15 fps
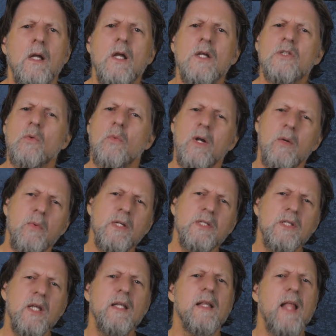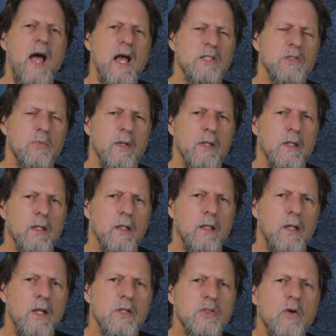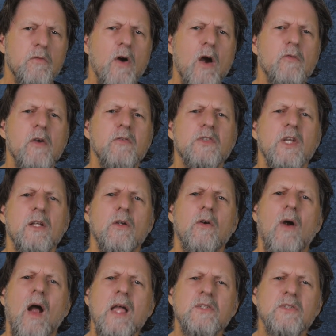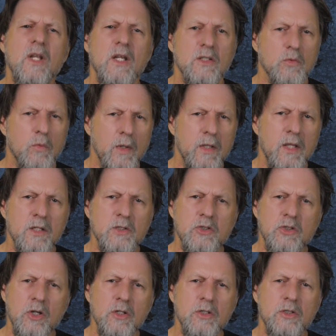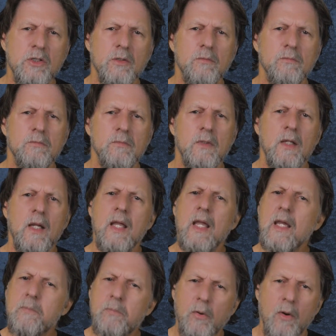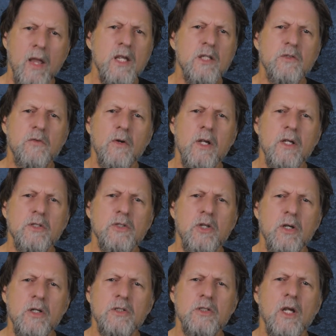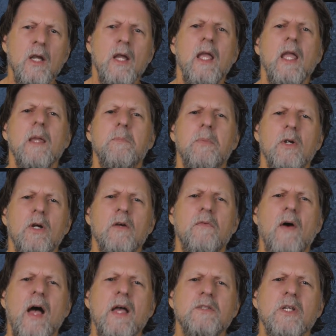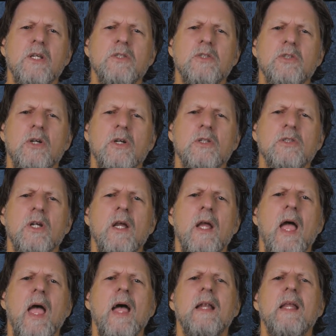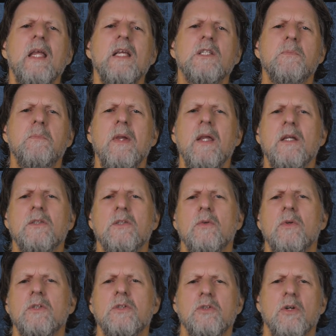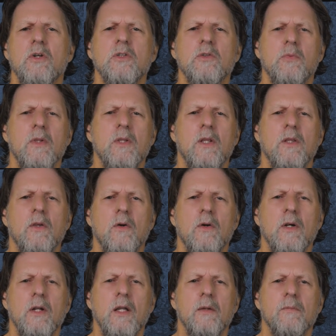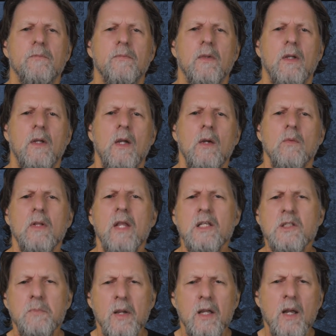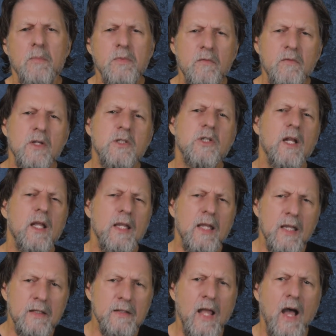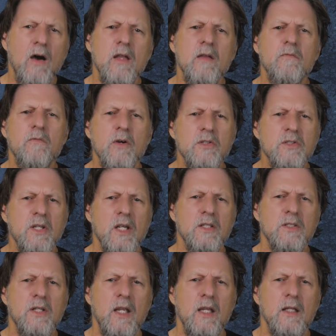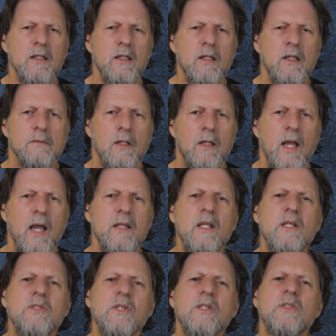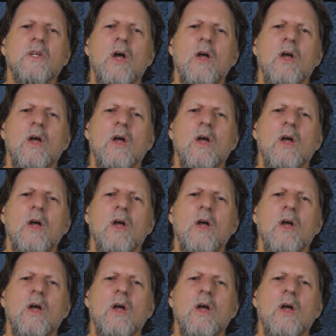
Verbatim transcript: So what did we see last week? So far, we've seen Christ is with his church, he prays for his church, he purifies his church, and he speaks to his church with authority. Well, let's pick up the vision again now in verse 16. And this is